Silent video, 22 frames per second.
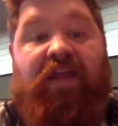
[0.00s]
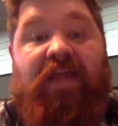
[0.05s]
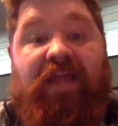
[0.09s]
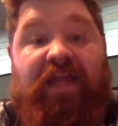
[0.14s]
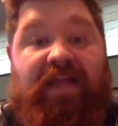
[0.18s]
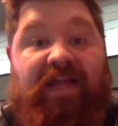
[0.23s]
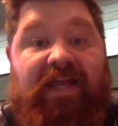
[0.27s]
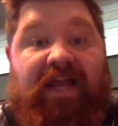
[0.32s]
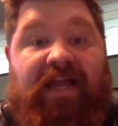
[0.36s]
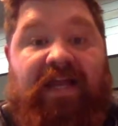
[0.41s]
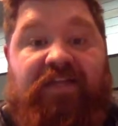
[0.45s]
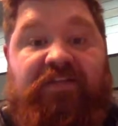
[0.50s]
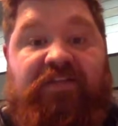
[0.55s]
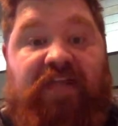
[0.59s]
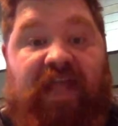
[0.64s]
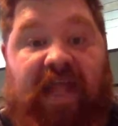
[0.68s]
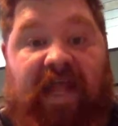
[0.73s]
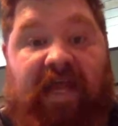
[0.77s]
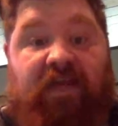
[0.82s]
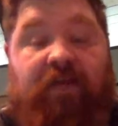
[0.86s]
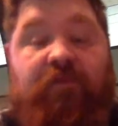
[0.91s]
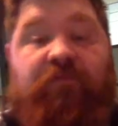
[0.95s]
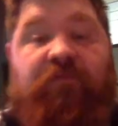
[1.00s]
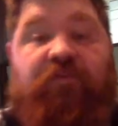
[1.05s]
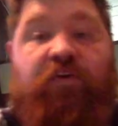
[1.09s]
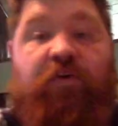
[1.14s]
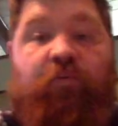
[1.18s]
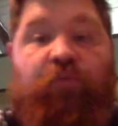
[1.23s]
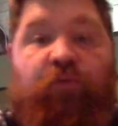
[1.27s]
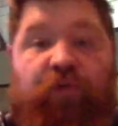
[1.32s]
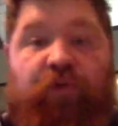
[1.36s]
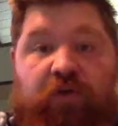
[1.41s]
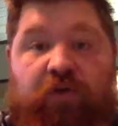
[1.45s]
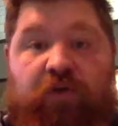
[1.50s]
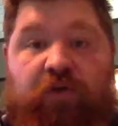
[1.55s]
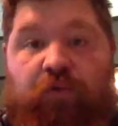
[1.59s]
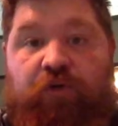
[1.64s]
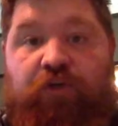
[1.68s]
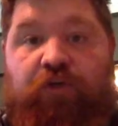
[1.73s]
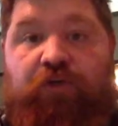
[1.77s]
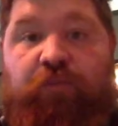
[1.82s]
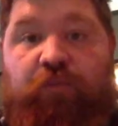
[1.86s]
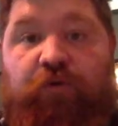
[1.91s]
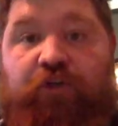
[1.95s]
Hey guys, Adam from
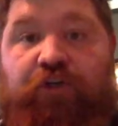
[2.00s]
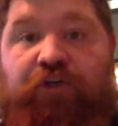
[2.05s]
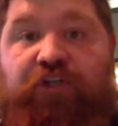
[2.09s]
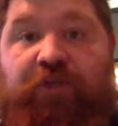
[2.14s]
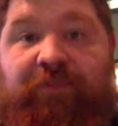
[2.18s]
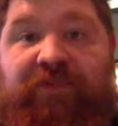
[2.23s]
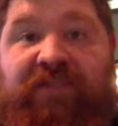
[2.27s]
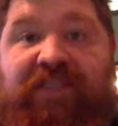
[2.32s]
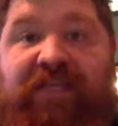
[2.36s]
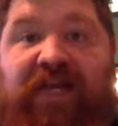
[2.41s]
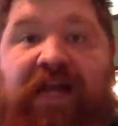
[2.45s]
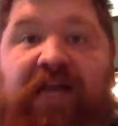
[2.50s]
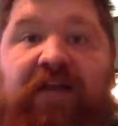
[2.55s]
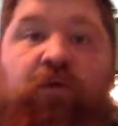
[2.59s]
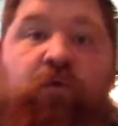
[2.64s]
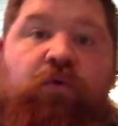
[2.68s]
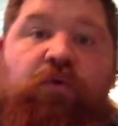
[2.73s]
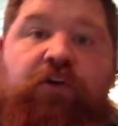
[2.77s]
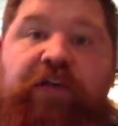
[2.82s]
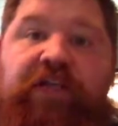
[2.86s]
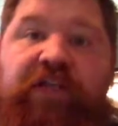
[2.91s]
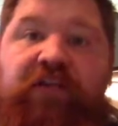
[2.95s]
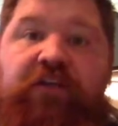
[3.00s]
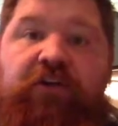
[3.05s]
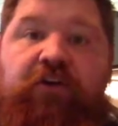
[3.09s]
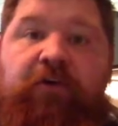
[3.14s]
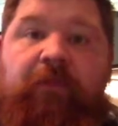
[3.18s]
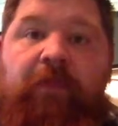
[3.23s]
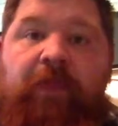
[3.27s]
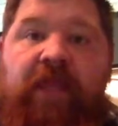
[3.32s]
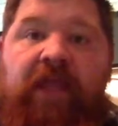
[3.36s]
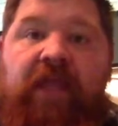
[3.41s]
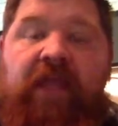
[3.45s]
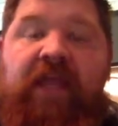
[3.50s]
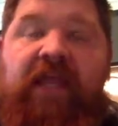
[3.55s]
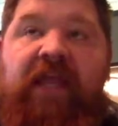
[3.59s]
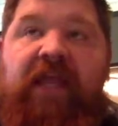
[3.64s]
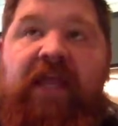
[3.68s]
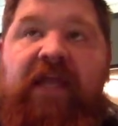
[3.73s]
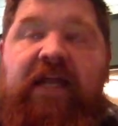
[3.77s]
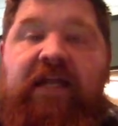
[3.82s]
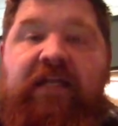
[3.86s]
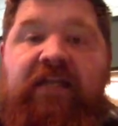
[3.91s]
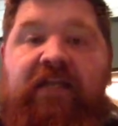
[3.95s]
realworldworship.org here,
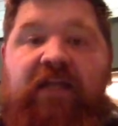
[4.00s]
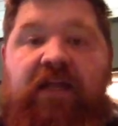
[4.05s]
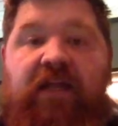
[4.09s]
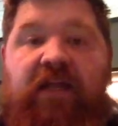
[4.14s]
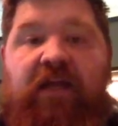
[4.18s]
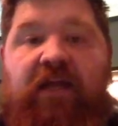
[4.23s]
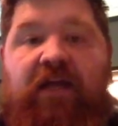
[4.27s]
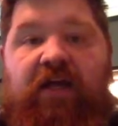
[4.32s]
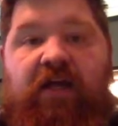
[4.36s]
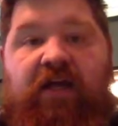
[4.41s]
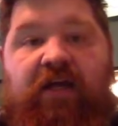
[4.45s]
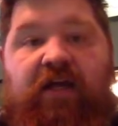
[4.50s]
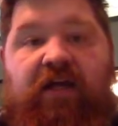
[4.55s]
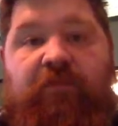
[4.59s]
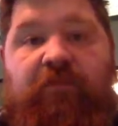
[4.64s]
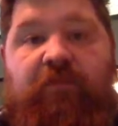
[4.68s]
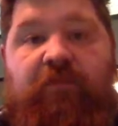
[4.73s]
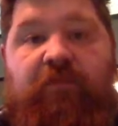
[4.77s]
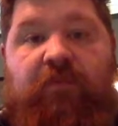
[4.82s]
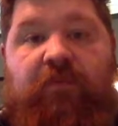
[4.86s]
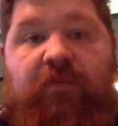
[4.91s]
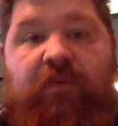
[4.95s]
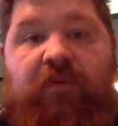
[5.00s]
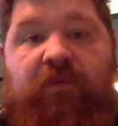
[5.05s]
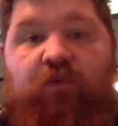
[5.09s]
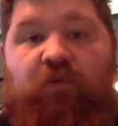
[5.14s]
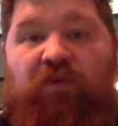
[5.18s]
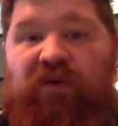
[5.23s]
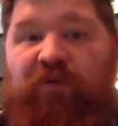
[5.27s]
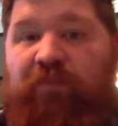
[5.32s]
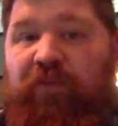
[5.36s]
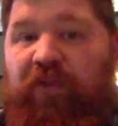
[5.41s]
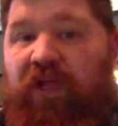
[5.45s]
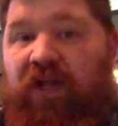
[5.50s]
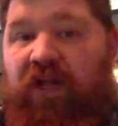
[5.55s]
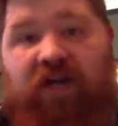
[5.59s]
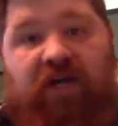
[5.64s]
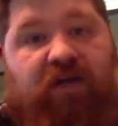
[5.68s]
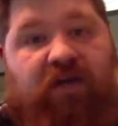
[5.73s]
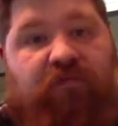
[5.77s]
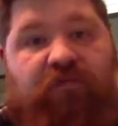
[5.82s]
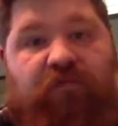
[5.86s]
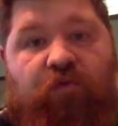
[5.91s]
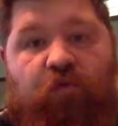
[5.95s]
and we're a
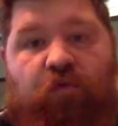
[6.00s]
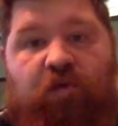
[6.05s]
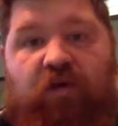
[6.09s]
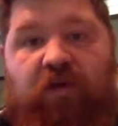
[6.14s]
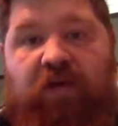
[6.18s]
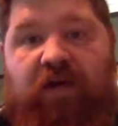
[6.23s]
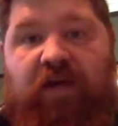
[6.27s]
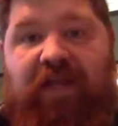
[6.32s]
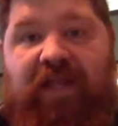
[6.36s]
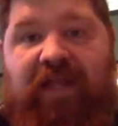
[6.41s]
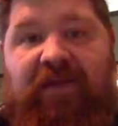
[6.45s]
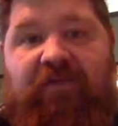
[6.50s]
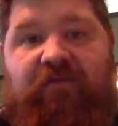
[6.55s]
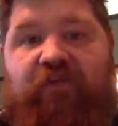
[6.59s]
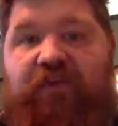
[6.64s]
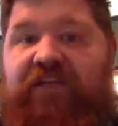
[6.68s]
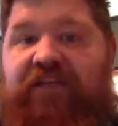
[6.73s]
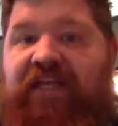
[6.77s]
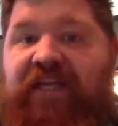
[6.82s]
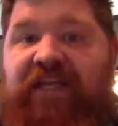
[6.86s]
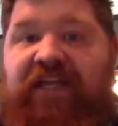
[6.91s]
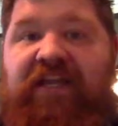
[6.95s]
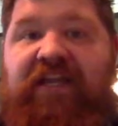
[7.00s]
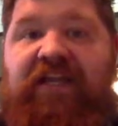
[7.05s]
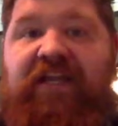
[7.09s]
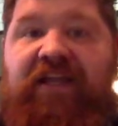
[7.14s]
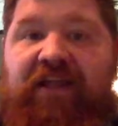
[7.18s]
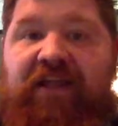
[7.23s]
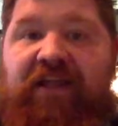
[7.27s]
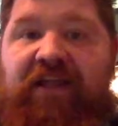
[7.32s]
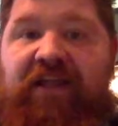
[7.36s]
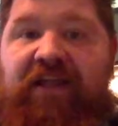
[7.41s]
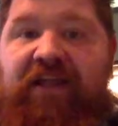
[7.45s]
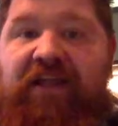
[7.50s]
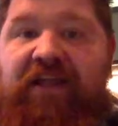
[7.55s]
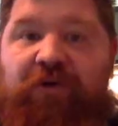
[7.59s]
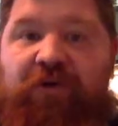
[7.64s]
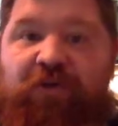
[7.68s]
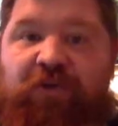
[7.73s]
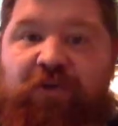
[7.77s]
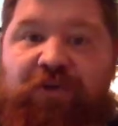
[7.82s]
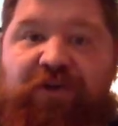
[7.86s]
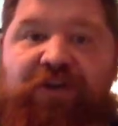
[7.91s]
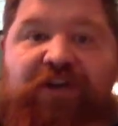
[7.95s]
blog for everyday,
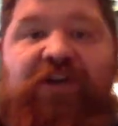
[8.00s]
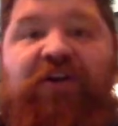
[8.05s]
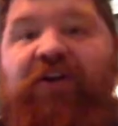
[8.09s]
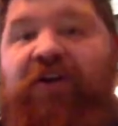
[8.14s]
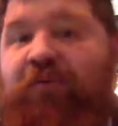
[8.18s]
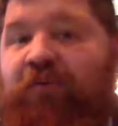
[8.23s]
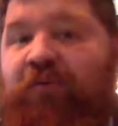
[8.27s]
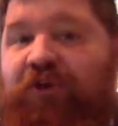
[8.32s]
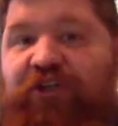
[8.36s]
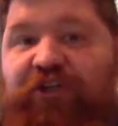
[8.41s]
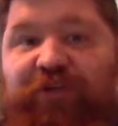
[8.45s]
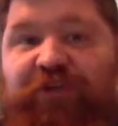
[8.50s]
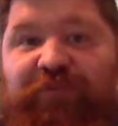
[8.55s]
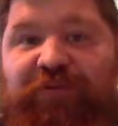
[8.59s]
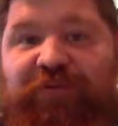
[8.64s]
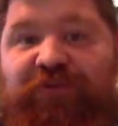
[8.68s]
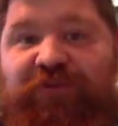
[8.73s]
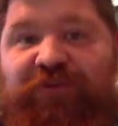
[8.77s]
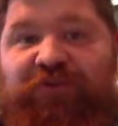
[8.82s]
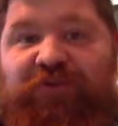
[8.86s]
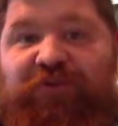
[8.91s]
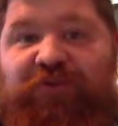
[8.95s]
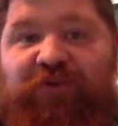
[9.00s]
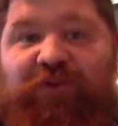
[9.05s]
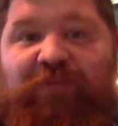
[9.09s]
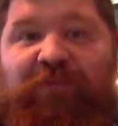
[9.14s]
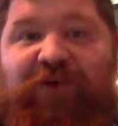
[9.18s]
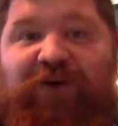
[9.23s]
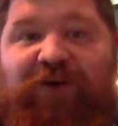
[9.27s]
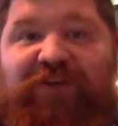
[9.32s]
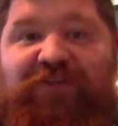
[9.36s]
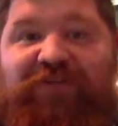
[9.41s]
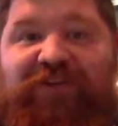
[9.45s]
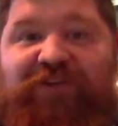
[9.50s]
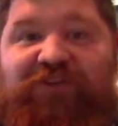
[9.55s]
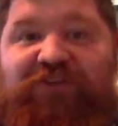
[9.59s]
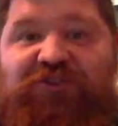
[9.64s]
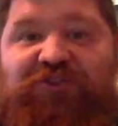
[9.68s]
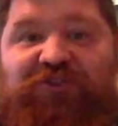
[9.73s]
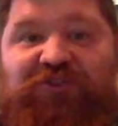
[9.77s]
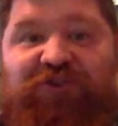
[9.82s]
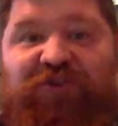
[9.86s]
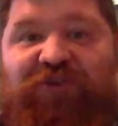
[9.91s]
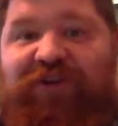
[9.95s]
ordinary worship leaders who are part of
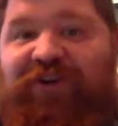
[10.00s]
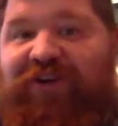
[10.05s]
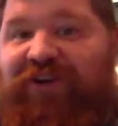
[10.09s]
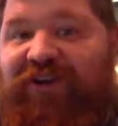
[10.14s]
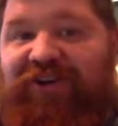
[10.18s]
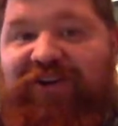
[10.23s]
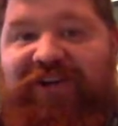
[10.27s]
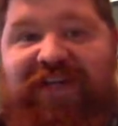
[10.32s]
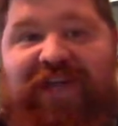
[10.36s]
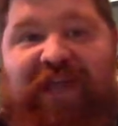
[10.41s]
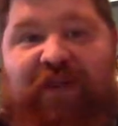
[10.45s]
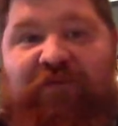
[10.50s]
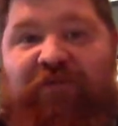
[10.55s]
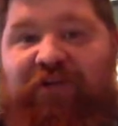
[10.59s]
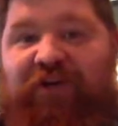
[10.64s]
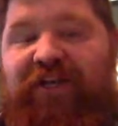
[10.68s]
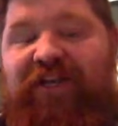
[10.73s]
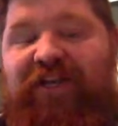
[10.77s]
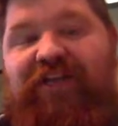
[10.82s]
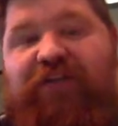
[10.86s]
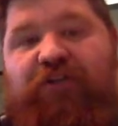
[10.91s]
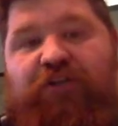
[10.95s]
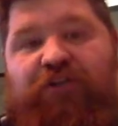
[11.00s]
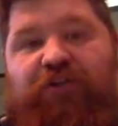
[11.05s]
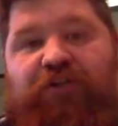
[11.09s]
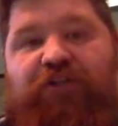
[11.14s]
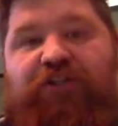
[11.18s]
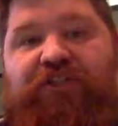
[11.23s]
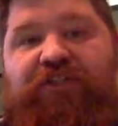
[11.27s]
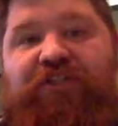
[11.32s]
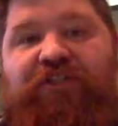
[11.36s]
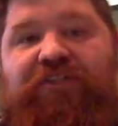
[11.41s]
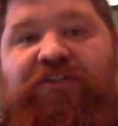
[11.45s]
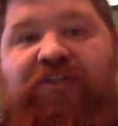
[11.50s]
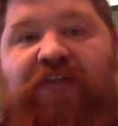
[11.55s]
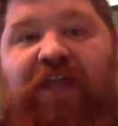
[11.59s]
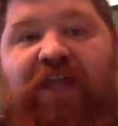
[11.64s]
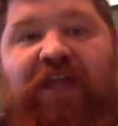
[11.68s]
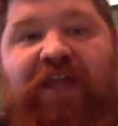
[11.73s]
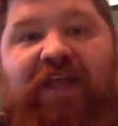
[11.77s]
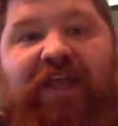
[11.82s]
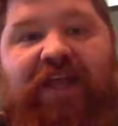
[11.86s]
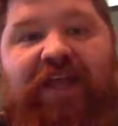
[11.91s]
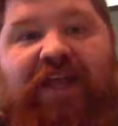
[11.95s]
extraordinary, everyday churches,
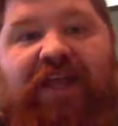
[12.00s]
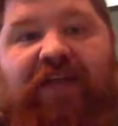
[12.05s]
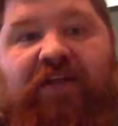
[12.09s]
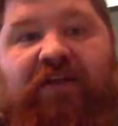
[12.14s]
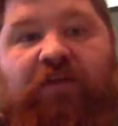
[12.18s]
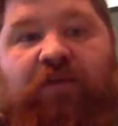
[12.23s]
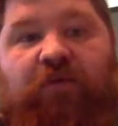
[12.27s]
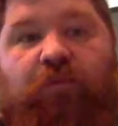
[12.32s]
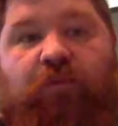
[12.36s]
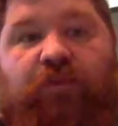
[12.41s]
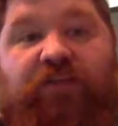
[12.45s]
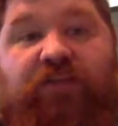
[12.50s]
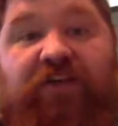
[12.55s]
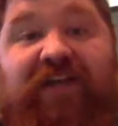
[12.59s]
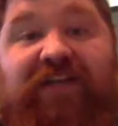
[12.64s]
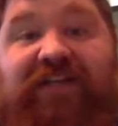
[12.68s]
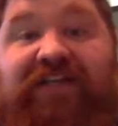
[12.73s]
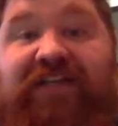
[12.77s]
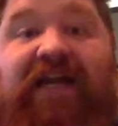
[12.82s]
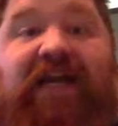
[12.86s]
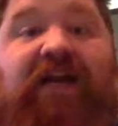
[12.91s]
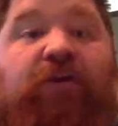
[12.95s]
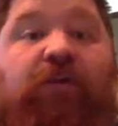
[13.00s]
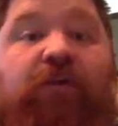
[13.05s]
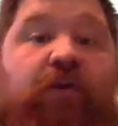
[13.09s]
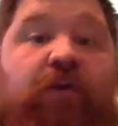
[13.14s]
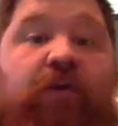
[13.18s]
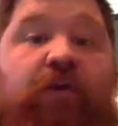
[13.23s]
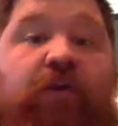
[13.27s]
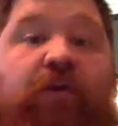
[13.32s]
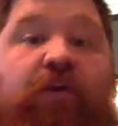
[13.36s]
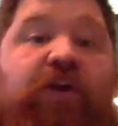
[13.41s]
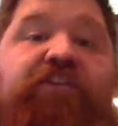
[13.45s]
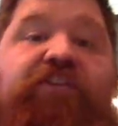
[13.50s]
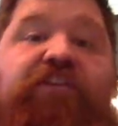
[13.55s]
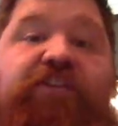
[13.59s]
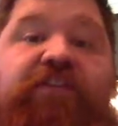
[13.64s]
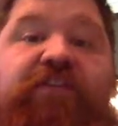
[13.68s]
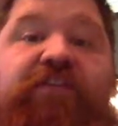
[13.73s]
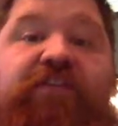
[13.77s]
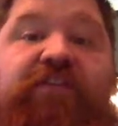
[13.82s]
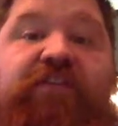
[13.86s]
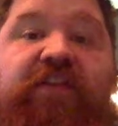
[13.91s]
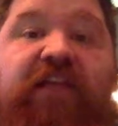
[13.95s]
and we're trying to tackle the
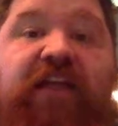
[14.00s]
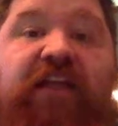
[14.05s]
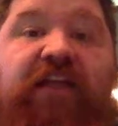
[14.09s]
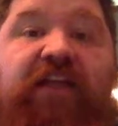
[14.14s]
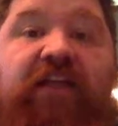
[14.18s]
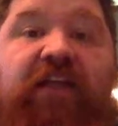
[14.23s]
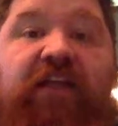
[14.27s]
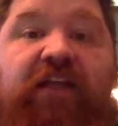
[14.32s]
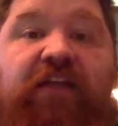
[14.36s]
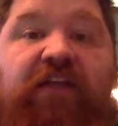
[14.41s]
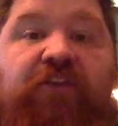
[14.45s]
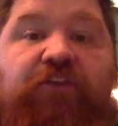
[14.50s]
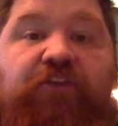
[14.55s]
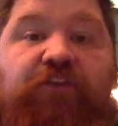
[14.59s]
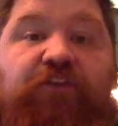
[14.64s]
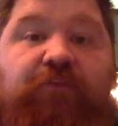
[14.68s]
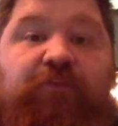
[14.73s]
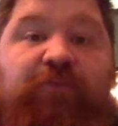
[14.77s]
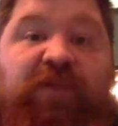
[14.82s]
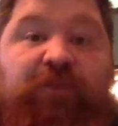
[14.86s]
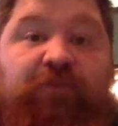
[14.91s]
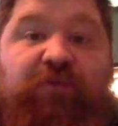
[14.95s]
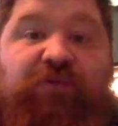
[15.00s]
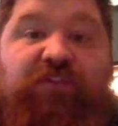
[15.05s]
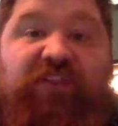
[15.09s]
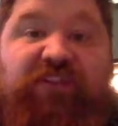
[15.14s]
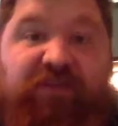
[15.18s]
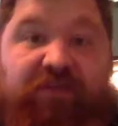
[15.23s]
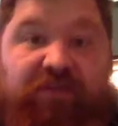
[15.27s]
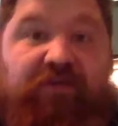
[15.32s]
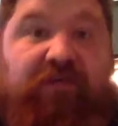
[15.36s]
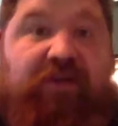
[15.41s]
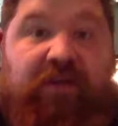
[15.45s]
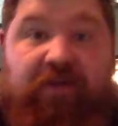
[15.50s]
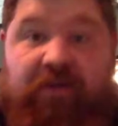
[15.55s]
questions that people in